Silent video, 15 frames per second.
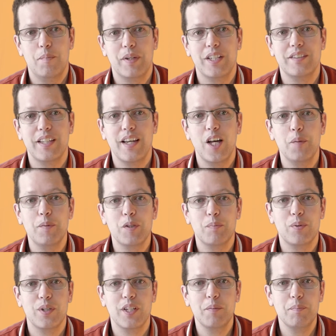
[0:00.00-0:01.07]
because they help us
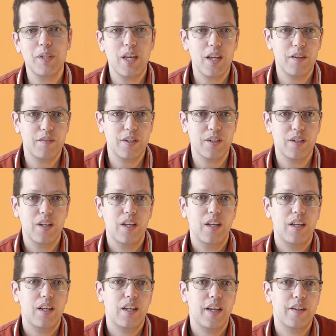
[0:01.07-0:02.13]
predict behavior,
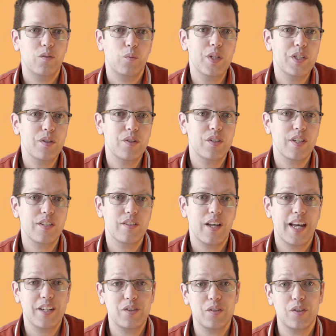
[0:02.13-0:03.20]
and research has
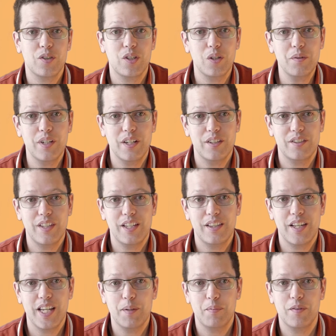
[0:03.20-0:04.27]
actually shown us that
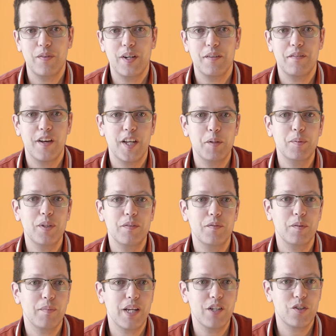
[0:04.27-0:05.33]
they provide valuable
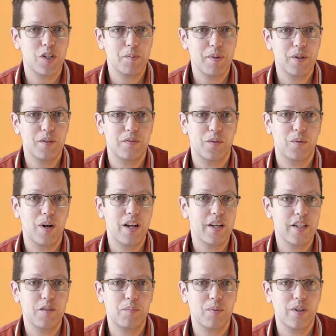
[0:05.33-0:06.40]
information about a
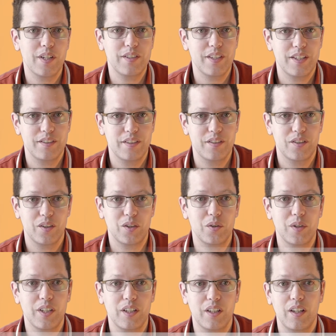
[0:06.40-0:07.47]
variety of processes,
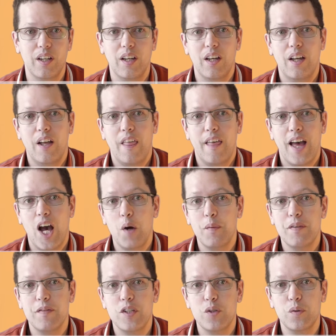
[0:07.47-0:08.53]
including how
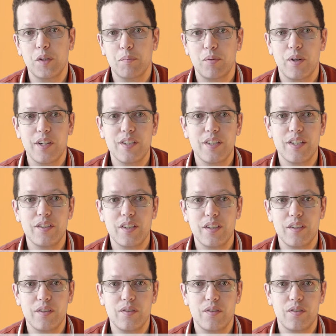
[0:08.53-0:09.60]
we visually process
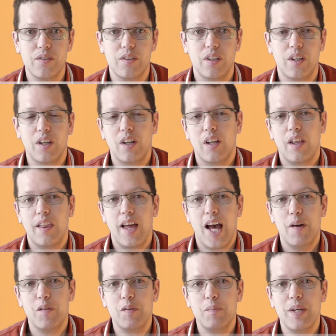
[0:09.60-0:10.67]
others,
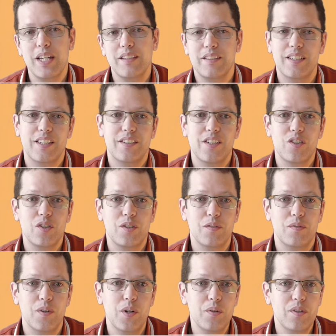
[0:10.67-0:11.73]
how we make the decision to
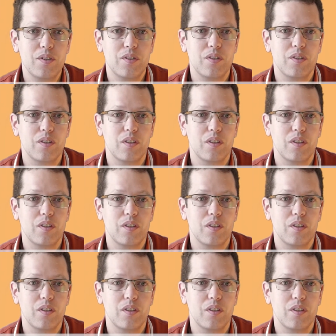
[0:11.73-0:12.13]
vote,